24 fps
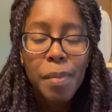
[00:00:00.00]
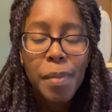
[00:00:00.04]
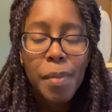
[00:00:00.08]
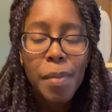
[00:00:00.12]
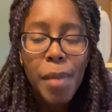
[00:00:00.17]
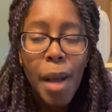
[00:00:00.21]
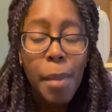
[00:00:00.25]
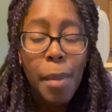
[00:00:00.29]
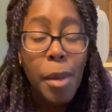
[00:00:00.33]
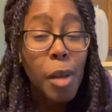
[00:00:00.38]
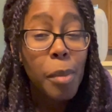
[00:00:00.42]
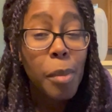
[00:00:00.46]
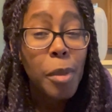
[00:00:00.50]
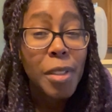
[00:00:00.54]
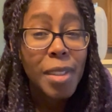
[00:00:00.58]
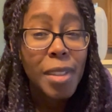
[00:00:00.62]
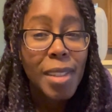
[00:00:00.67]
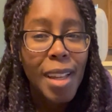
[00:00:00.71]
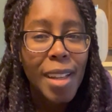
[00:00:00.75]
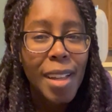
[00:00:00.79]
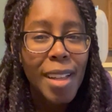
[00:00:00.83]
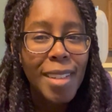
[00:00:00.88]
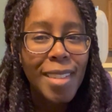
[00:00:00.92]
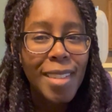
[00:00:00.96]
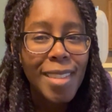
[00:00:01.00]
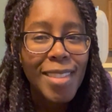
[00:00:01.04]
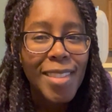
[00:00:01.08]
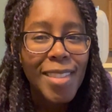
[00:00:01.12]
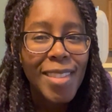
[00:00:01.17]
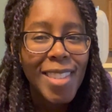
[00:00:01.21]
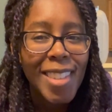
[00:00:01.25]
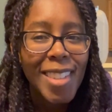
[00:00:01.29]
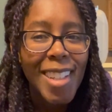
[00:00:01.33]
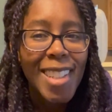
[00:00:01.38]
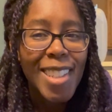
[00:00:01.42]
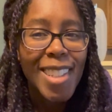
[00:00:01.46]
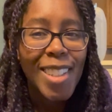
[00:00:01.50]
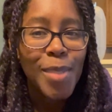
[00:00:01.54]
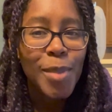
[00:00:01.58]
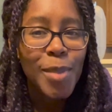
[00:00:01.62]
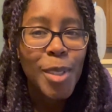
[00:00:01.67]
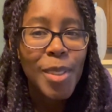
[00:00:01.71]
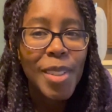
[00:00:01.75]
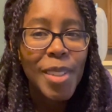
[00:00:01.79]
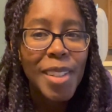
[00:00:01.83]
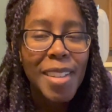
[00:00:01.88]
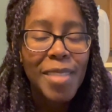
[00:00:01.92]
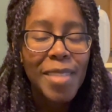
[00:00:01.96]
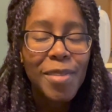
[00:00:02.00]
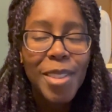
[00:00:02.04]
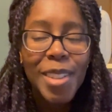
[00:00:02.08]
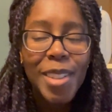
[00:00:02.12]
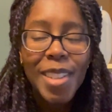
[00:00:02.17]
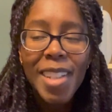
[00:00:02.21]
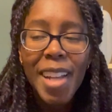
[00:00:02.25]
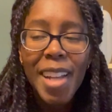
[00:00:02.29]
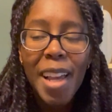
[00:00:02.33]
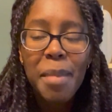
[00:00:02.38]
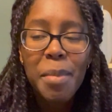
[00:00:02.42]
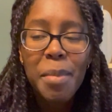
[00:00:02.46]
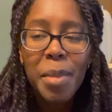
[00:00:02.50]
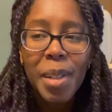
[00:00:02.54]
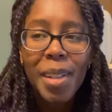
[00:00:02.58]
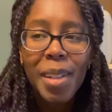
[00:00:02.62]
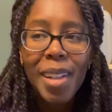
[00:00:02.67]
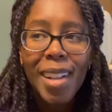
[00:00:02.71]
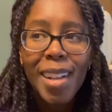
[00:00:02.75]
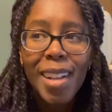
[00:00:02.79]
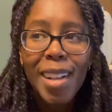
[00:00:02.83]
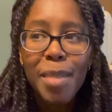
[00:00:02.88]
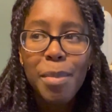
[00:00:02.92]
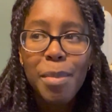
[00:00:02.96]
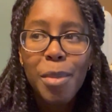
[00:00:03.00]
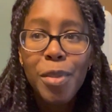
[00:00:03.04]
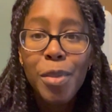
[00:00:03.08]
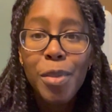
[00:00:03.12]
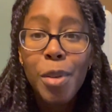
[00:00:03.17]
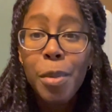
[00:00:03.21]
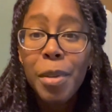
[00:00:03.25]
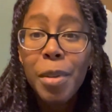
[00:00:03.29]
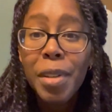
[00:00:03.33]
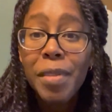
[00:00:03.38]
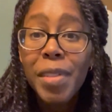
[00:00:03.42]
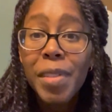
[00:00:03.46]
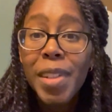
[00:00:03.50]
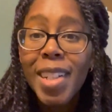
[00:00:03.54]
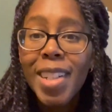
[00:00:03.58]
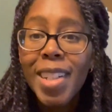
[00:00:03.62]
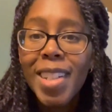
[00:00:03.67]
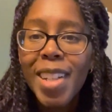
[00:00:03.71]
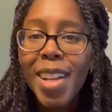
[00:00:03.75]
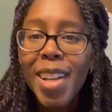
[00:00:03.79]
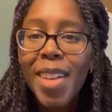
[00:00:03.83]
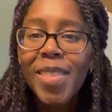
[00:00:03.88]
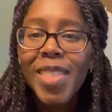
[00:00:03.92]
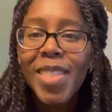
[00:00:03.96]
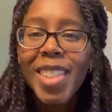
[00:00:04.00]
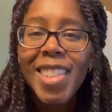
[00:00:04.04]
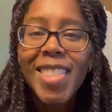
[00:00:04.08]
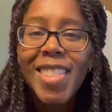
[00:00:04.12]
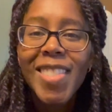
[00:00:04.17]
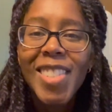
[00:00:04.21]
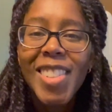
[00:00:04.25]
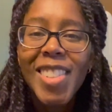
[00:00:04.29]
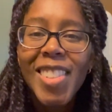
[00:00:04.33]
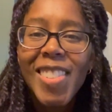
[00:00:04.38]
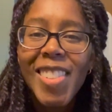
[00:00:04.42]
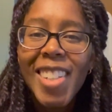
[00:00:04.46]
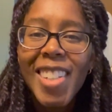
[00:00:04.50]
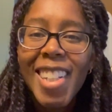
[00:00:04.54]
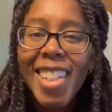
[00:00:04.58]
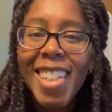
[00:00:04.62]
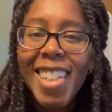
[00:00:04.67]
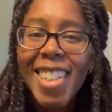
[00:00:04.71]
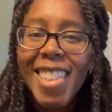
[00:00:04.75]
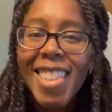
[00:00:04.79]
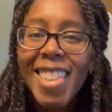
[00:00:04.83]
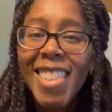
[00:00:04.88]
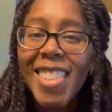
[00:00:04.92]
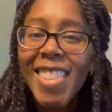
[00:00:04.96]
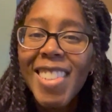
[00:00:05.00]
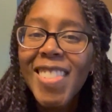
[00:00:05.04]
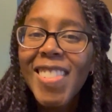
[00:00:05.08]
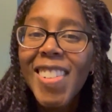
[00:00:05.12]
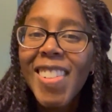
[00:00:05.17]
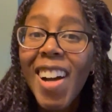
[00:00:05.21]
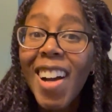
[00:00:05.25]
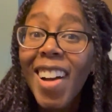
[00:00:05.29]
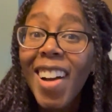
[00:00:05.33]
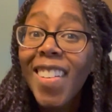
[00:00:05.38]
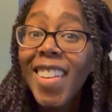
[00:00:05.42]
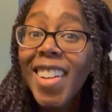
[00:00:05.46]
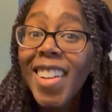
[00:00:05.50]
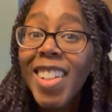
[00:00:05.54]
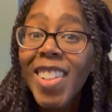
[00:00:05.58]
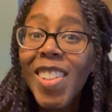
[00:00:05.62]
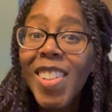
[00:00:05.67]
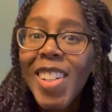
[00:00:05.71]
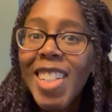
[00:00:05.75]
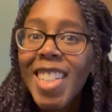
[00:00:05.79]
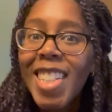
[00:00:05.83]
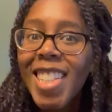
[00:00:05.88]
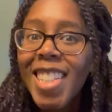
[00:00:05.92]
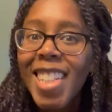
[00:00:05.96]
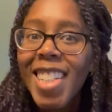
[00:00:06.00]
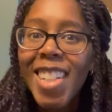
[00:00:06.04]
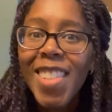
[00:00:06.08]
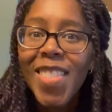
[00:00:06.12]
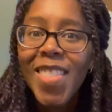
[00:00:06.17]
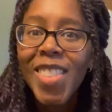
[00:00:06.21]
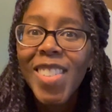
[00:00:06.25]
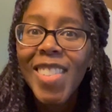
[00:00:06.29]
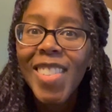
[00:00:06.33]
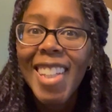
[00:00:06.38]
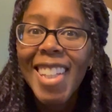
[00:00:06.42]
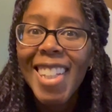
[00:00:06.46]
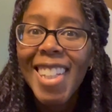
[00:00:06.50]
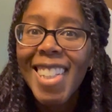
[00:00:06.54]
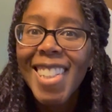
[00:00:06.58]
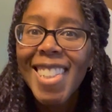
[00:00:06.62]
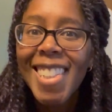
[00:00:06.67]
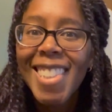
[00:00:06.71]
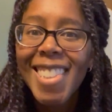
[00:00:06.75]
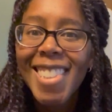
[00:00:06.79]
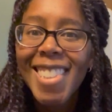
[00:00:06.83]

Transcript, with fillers: I'm almost done. That's almost it for today. But uh, before we finish up, let's real quick do our question of the week.